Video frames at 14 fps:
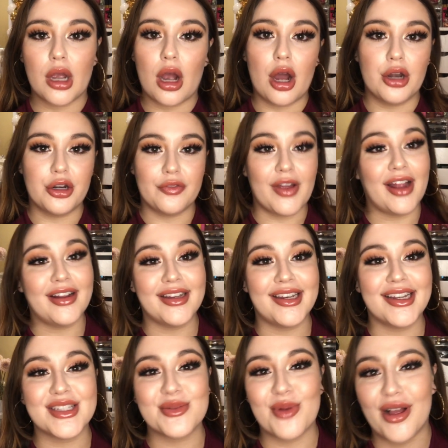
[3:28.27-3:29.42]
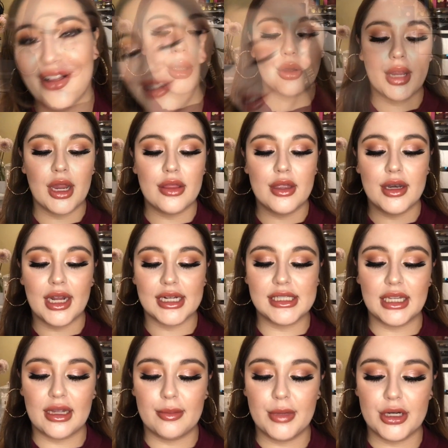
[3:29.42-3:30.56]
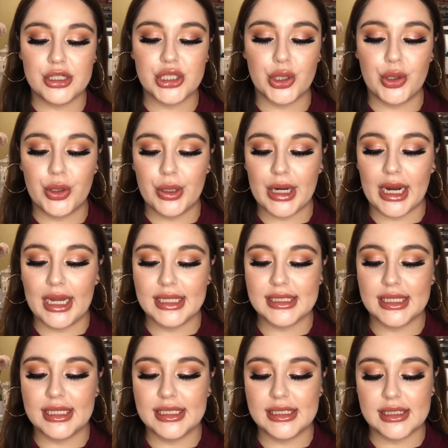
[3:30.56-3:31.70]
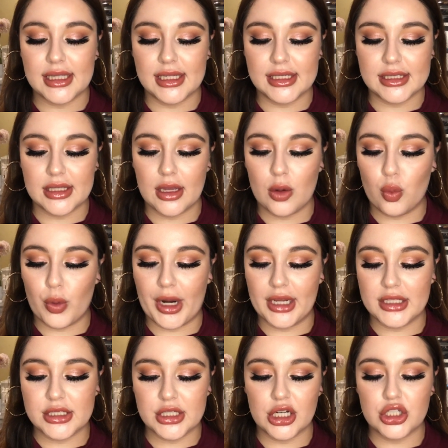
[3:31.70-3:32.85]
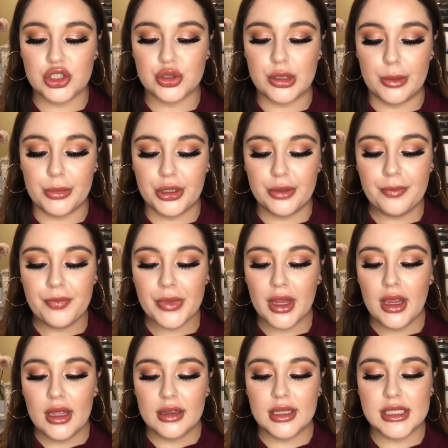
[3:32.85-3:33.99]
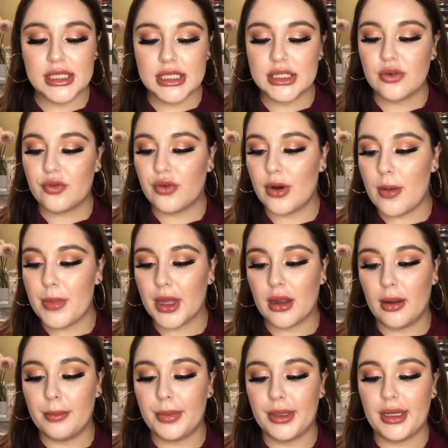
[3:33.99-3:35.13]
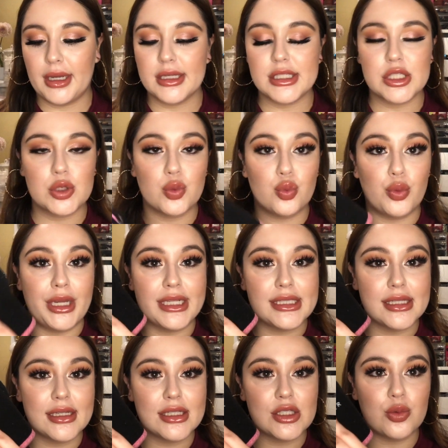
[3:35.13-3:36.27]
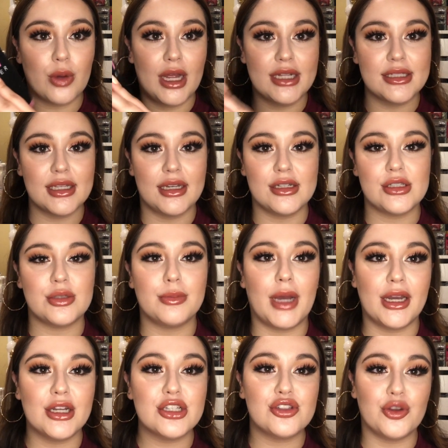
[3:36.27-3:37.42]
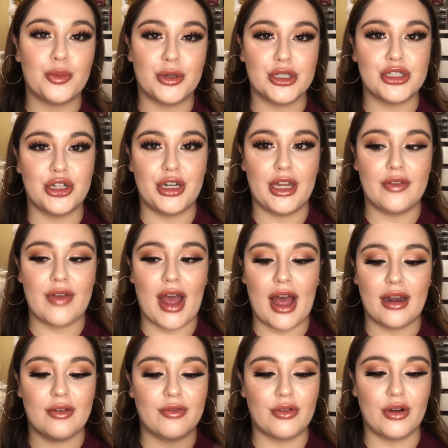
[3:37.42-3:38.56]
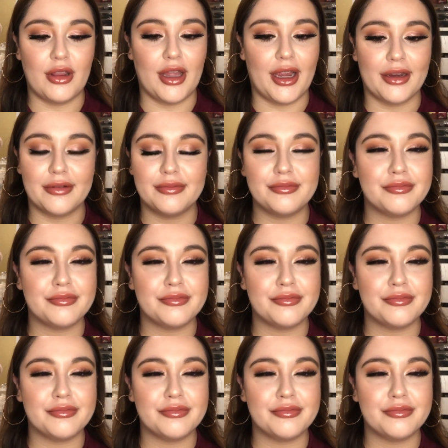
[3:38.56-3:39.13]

on your vanity as well. Okay, the next thing I'm going to show you guys is this waist trimmer. This is from the company Sweet Sweat. Mine is super dirty. I've had it for like,